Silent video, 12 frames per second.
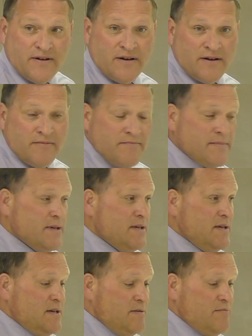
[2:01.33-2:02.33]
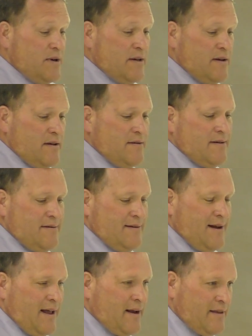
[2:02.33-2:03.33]
But
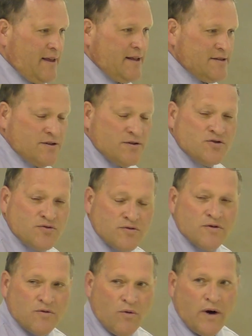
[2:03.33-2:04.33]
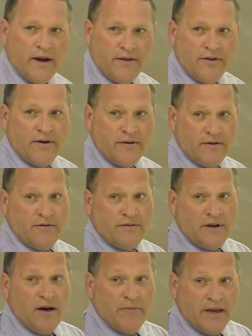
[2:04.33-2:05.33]
a lot of the kids that truly want it, they're
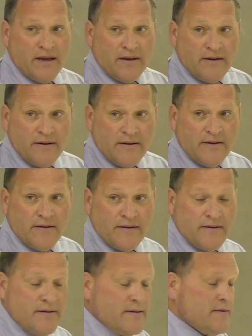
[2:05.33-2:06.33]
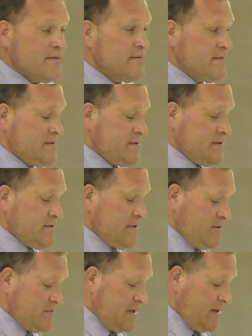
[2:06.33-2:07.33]
coming in to
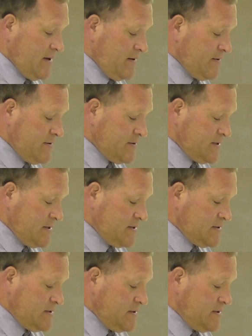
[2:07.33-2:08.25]
help take care of those things.